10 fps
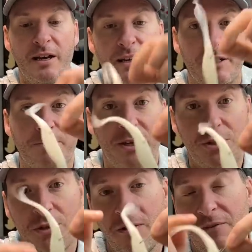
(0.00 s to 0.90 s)

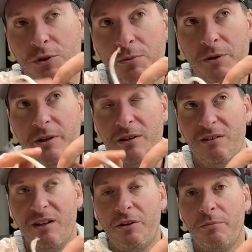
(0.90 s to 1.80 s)
Especially if you put a
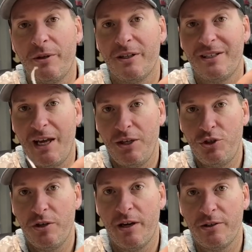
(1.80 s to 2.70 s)
little bit of
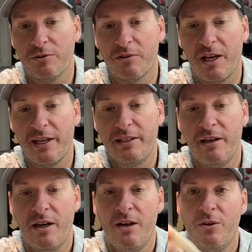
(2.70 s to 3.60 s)
tension on your line,
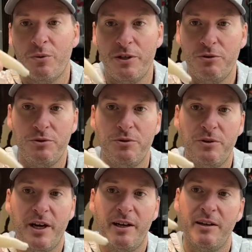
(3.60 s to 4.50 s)
when you do
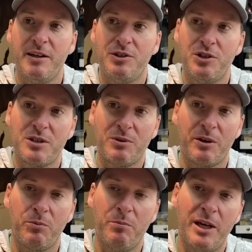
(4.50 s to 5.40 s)
that, it just
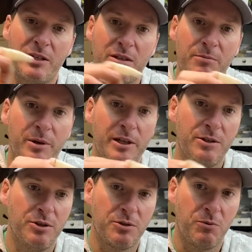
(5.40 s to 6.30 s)
like makes the bait
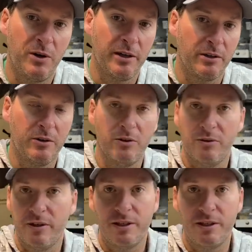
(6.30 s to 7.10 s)
just want to go.